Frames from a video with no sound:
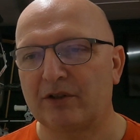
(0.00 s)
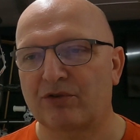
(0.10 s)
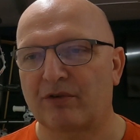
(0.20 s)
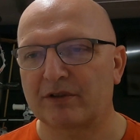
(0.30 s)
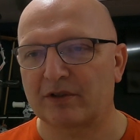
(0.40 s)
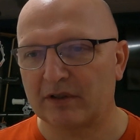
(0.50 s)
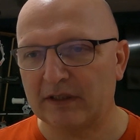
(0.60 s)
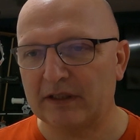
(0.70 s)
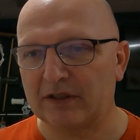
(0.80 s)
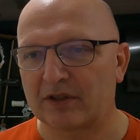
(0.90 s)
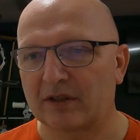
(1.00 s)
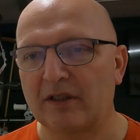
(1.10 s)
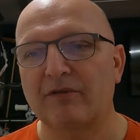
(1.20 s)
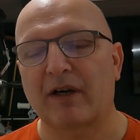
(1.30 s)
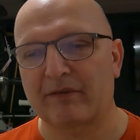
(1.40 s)
trust these
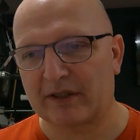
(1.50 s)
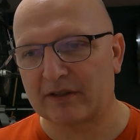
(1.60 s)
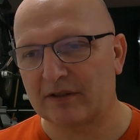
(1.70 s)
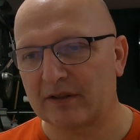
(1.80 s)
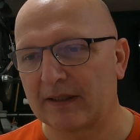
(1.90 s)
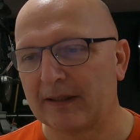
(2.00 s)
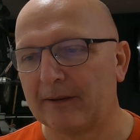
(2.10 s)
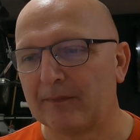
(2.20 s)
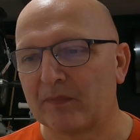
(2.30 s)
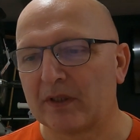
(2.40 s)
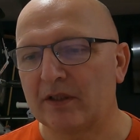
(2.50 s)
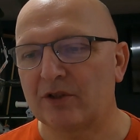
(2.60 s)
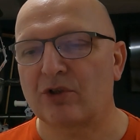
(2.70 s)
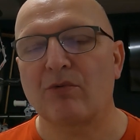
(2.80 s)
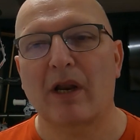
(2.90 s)
D5Xs,
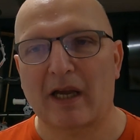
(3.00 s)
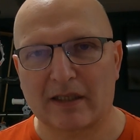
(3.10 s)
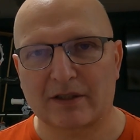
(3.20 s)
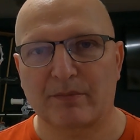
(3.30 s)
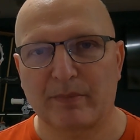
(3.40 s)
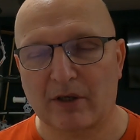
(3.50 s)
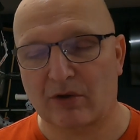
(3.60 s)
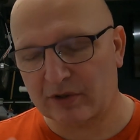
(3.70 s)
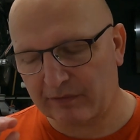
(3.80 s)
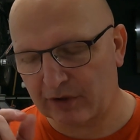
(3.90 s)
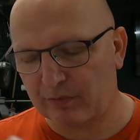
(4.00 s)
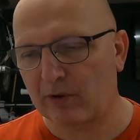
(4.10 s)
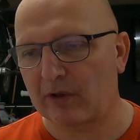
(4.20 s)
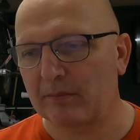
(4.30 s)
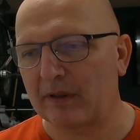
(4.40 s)
is so large because of the
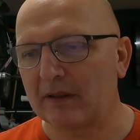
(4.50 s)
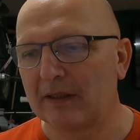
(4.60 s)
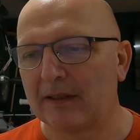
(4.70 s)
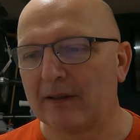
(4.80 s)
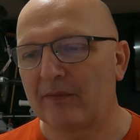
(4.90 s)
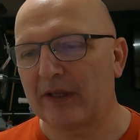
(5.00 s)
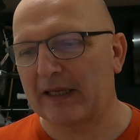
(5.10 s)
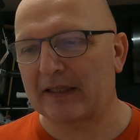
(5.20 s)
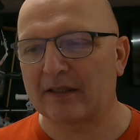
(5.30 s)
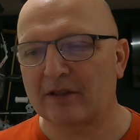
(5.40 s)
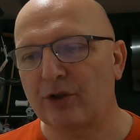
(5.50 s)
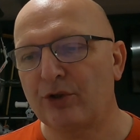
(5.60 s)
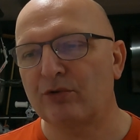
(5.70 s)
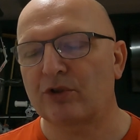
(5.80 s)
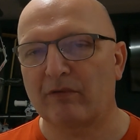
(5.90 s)
small number that there's a
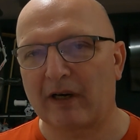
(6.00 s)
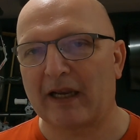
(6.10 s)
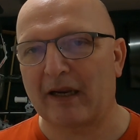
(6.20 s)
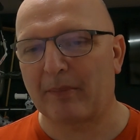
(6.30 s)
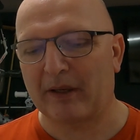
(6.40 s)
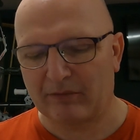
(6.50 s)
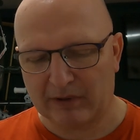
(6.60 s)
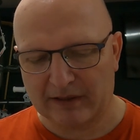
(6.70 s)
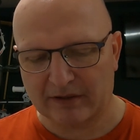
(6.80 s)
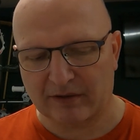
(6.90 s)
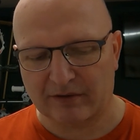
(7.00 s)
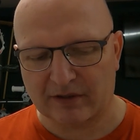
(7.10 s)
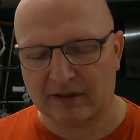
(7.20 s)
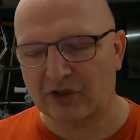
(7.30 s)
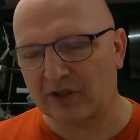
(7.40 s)
huge overlap, and really
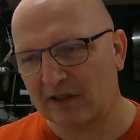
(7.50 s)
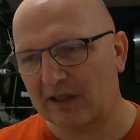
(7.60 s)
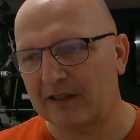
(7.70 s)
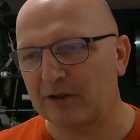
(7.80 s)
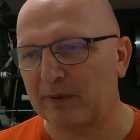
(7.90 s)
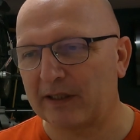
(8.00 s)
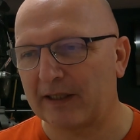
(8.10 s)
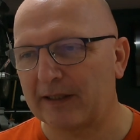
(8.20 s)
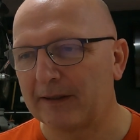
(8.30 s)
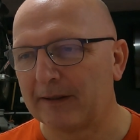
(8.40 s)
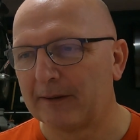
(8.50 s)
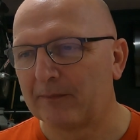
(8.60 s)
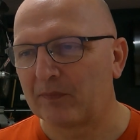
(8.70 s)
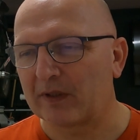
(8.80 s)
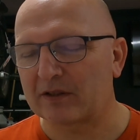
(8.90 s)
statistically speaking,
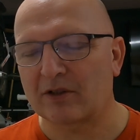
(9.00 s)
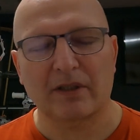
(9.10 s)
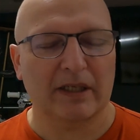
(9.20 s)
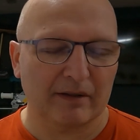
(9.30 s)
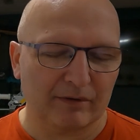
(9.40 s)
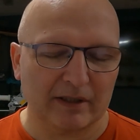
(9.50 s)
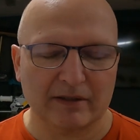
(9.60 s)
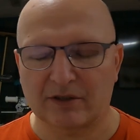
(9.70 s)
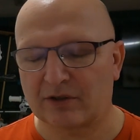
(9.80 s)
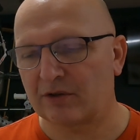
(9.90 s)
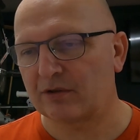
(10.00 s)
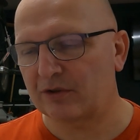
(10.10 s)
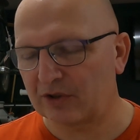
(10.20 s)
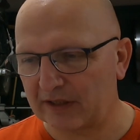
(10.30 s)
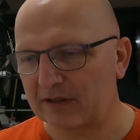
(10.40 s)
there's not evidence to
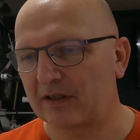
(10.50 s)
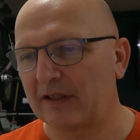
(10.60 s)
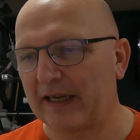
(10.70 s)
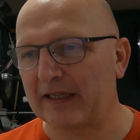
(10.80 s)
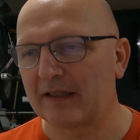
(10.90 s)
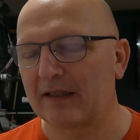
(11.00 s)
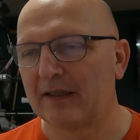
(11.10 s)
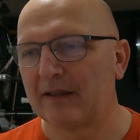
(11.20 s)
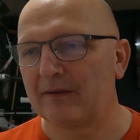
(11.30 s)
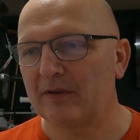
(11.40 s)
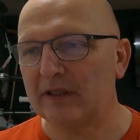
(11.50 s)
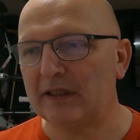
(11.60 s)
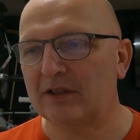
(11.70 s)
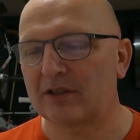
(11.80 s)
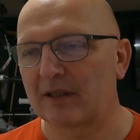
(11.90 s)
suggest that
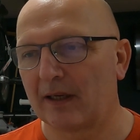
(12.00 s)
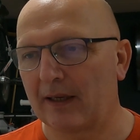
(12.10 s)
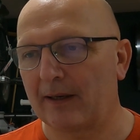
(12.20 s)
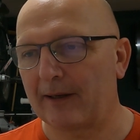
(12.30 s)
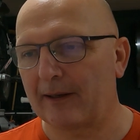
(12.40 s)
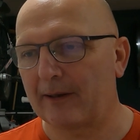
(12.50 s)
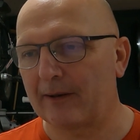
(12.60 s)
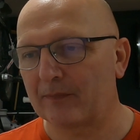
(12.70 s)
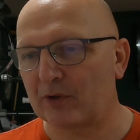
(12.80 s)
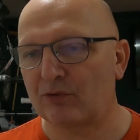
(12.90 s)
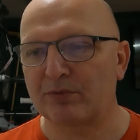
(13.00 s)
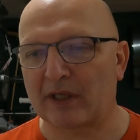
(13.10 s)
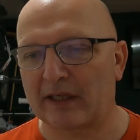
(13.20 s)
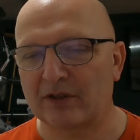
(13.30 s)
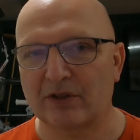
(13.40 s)
these group
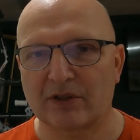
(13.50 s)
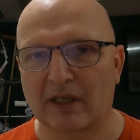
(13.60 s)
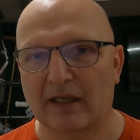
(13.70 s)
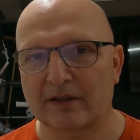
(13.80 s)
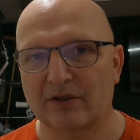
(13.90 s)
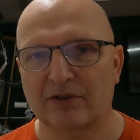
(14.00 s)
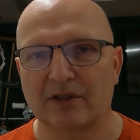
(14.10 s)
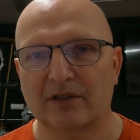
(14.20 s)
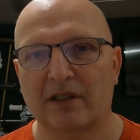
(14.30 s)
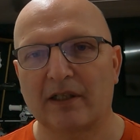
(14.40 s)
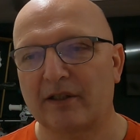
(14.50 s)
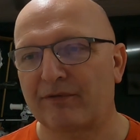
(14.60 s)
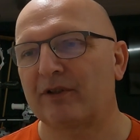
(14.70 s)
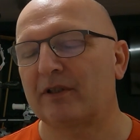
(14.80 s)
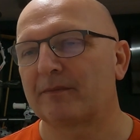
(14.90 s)
sizes are statistically
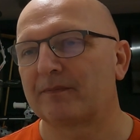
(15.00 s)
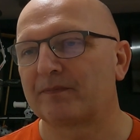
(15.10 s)
different.